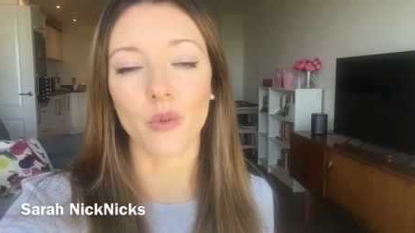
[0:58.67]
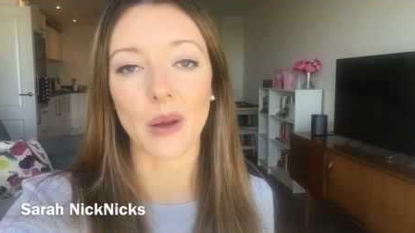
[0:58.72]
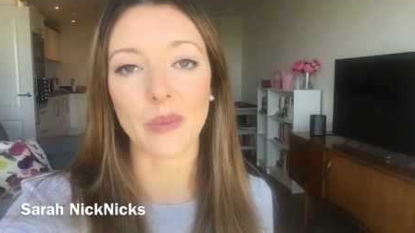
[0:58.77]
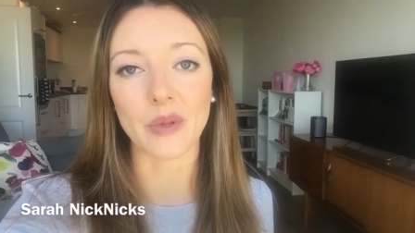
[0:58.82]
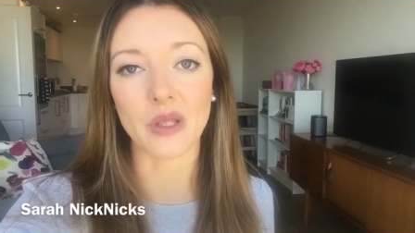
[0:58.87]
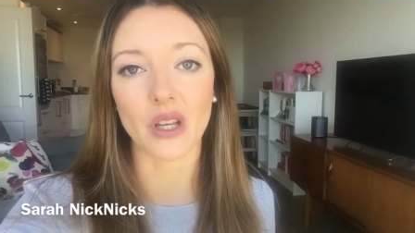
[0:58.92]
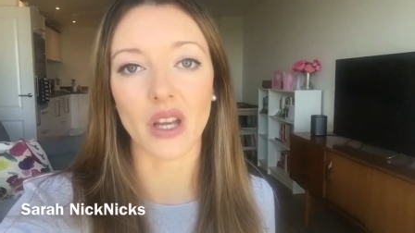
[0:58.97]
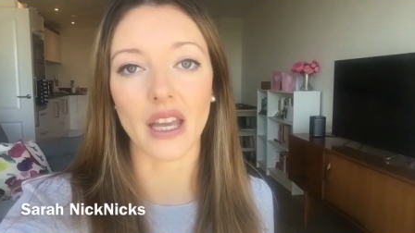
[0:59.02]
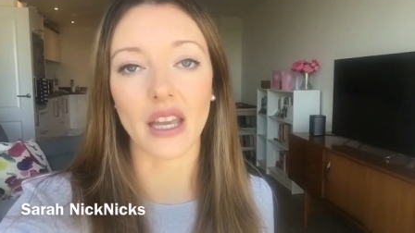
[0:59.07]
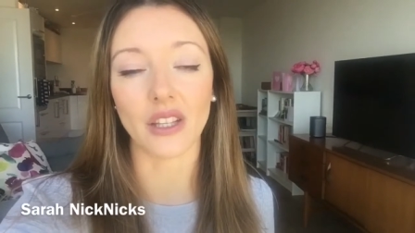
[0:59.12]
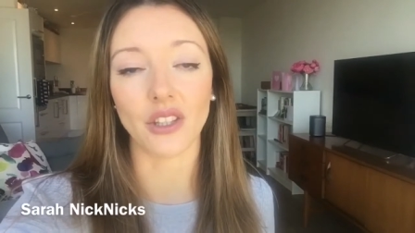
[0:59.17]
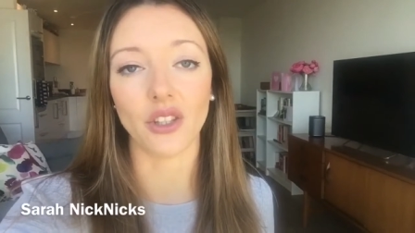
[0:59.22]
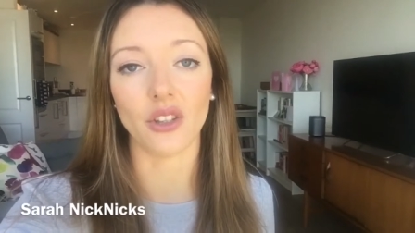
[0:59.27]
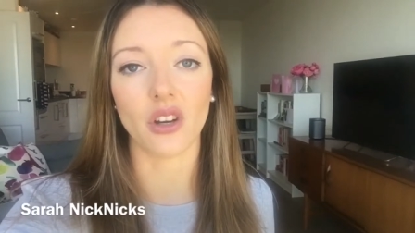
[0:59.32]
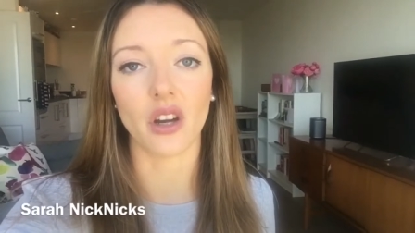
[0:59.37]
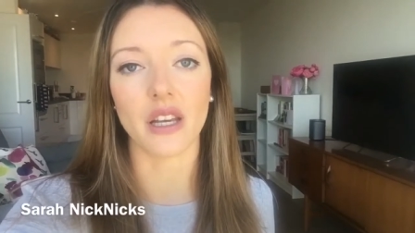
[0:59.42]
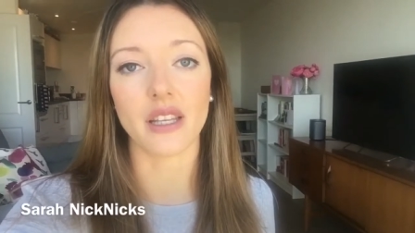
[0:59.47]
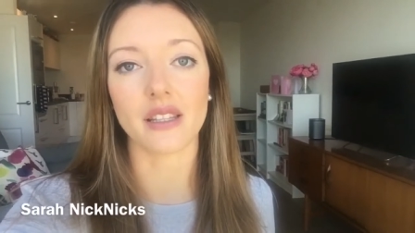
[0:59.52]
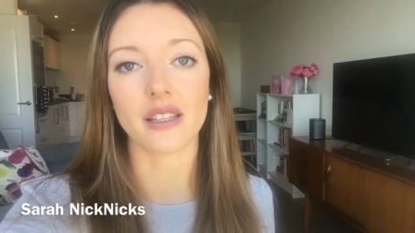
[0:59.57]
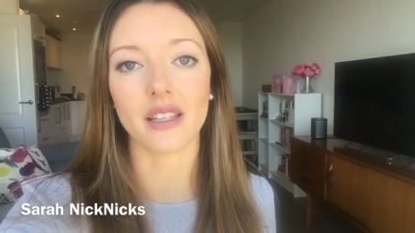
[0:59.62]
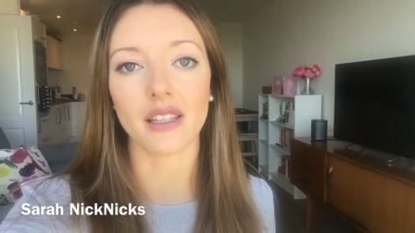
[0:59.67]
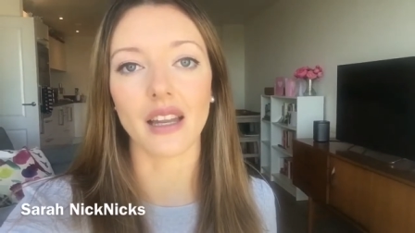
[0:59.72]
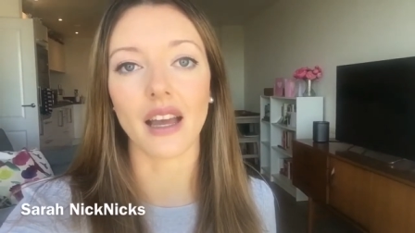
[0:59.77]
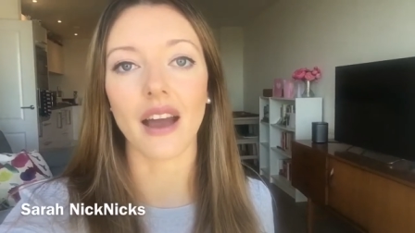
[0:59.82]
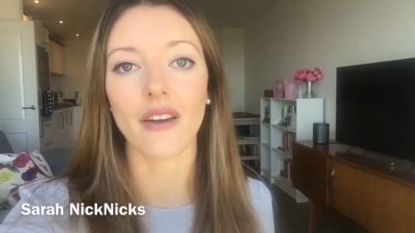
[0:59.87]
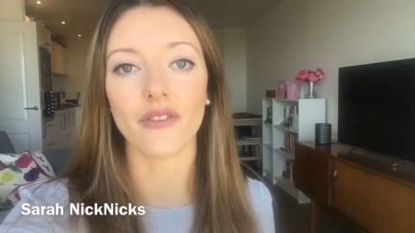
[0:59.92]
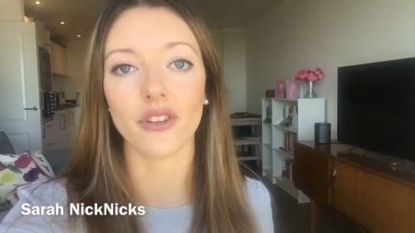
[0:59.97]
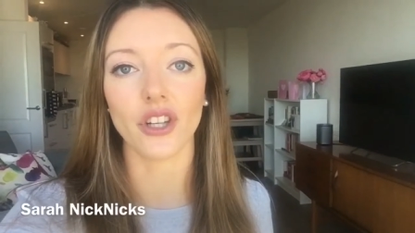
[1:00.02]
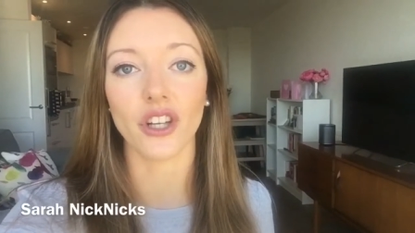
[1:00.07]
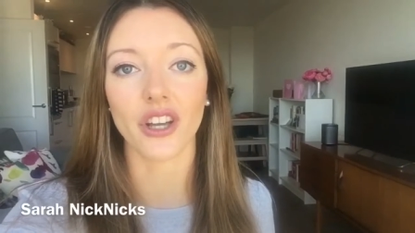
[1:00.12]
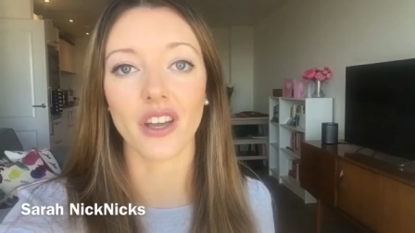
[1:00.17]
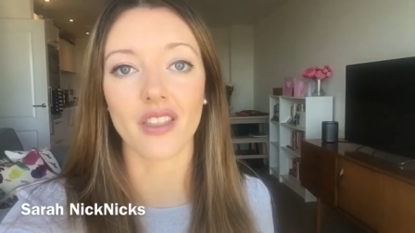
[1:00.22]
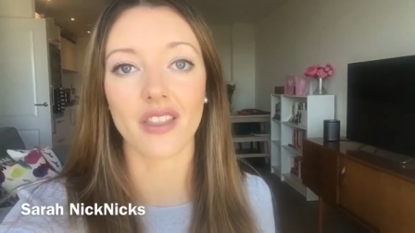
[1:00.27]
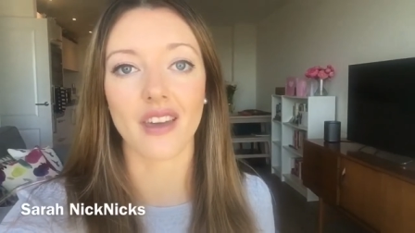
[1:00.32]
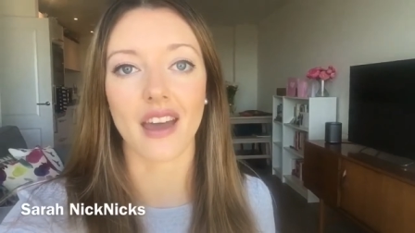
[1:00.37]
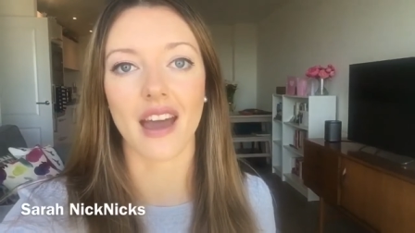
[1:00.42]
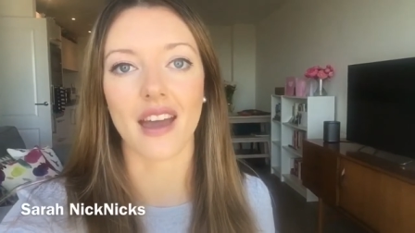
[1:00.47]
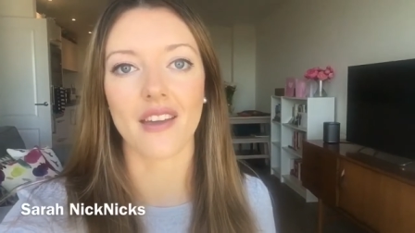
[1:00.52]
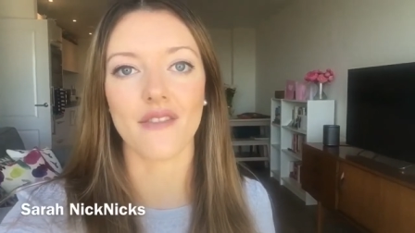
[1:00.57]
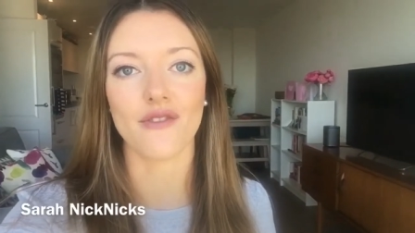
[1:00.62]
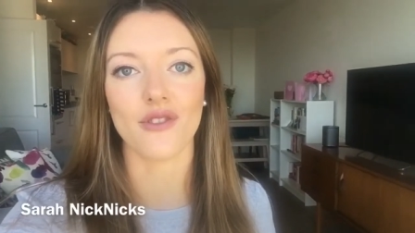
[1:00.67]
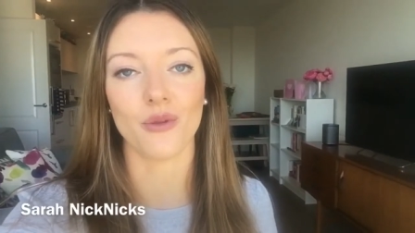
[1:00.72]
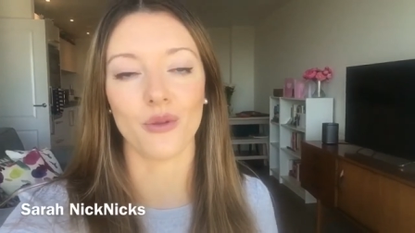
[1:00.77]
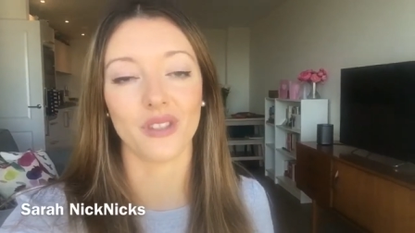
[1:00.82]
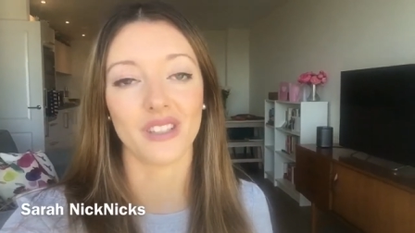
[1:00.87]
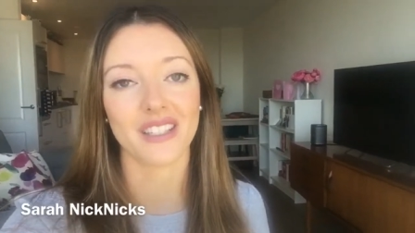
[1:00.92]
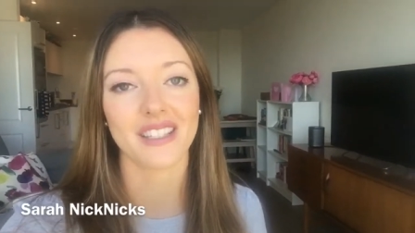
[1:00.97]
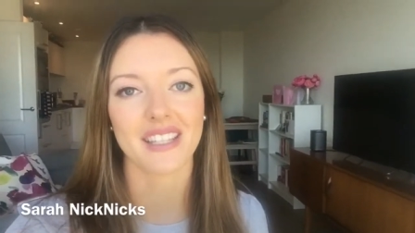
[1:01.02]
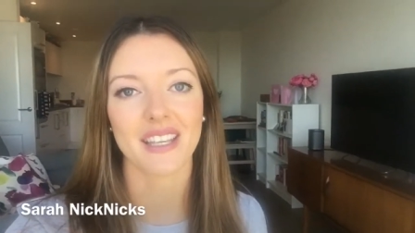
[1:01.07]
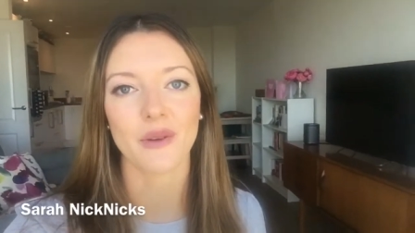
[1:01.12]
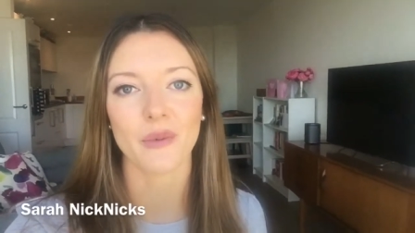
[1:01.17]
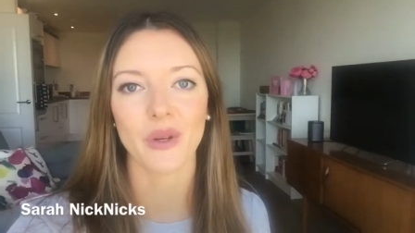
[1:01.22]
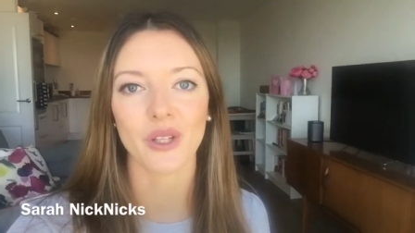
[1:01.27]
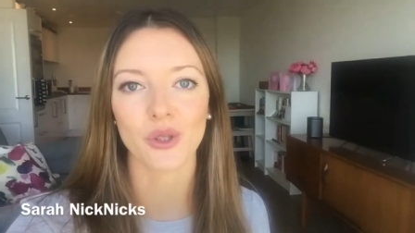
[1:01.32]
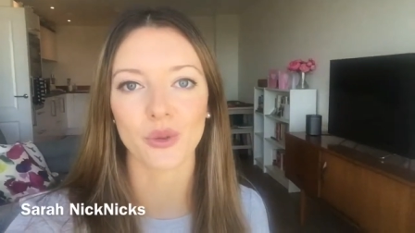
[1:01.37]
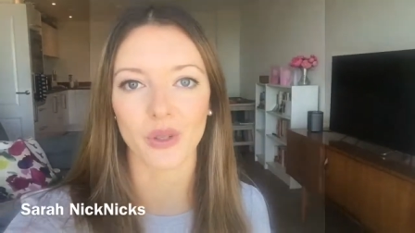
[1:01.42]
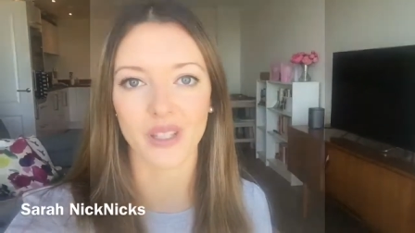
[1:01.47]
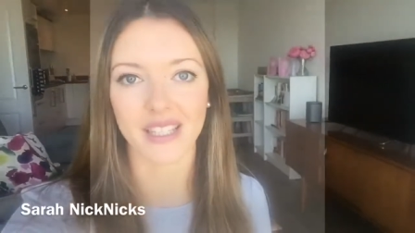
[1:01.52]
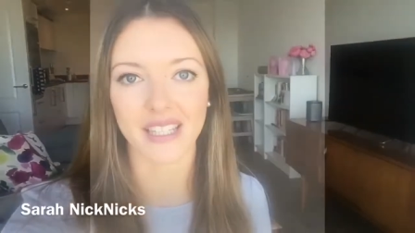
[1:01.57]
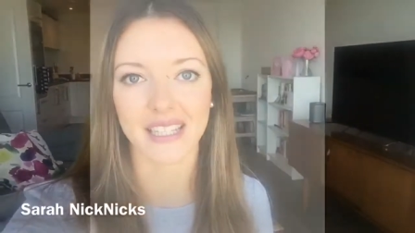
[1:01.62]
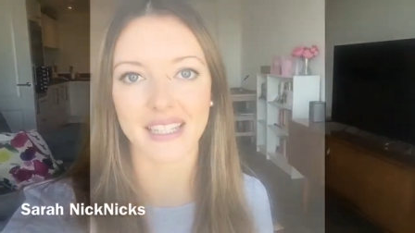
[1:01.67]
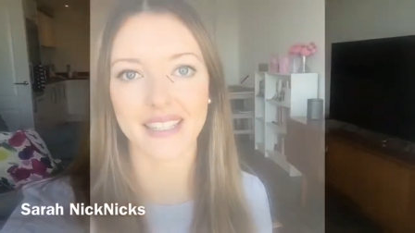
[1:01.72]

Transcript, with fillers: website and you guys can have a look at that if you want to see which ones